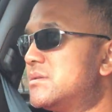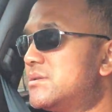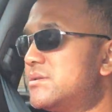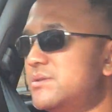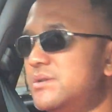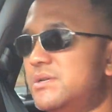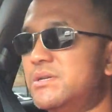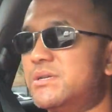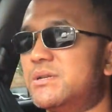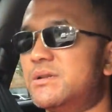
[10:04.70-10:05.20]

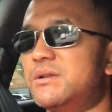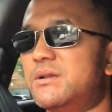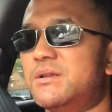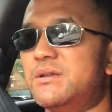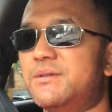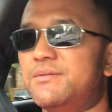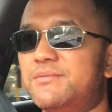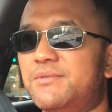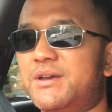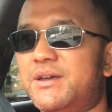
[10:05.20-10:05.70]

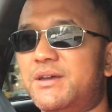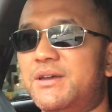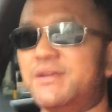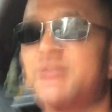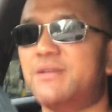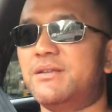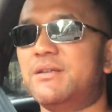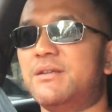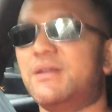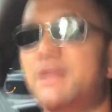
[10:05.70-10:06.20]
traditionally
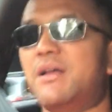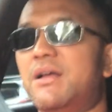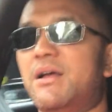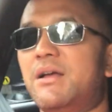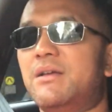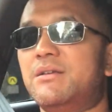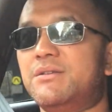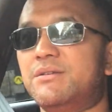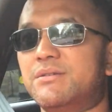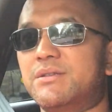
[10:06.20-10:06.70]

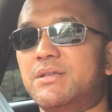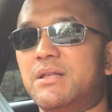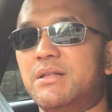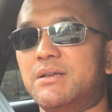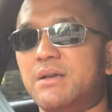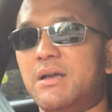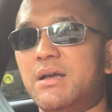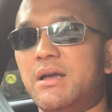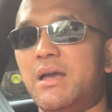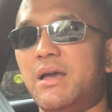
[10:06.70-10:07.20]
when you're
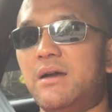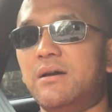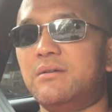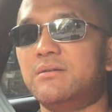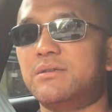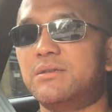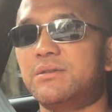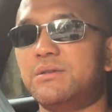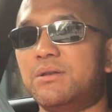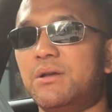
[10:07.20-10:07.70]
selling a
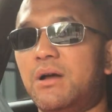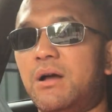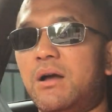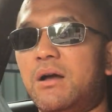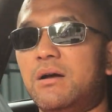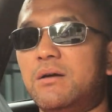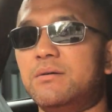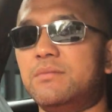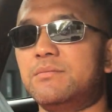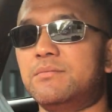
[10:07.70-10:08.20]
house,
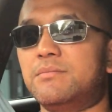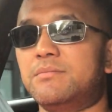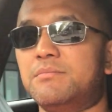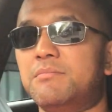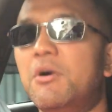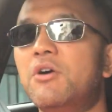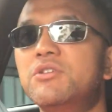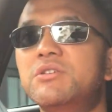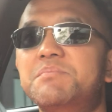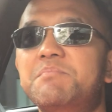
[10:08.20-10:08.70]

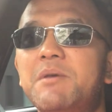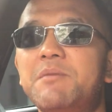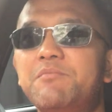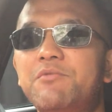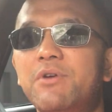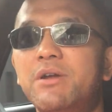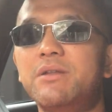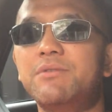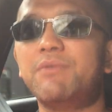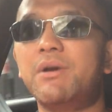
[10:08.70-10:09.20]
most
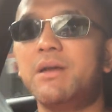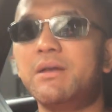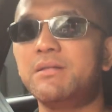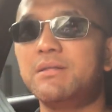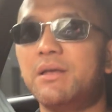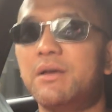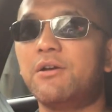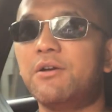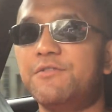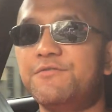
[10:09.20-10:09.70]
people anyway,
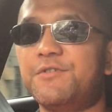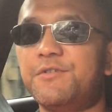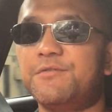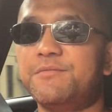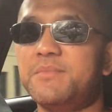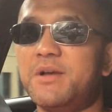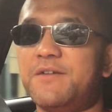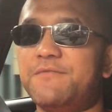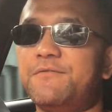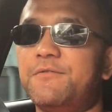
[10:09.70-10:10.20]
they go for
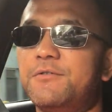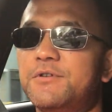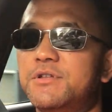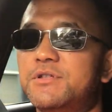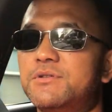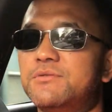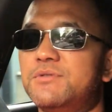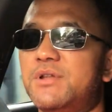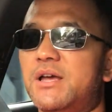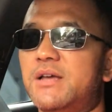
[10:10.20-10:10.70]
about
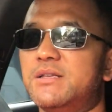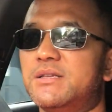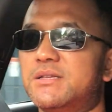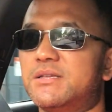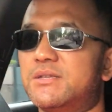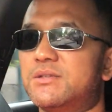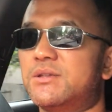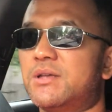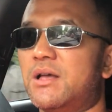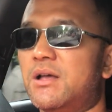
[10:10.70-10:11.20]
42
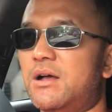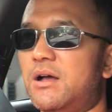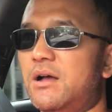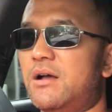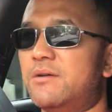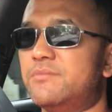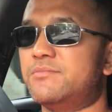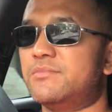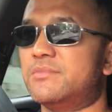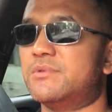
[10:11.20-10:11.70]
days
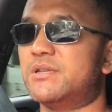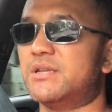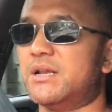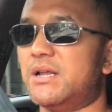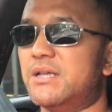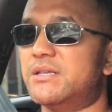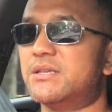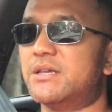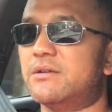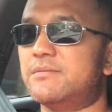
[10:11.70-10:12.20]

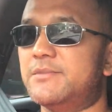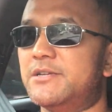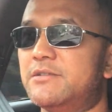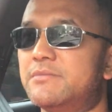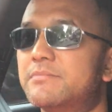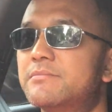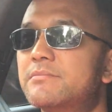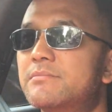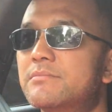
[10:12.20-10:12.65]
delay settlement.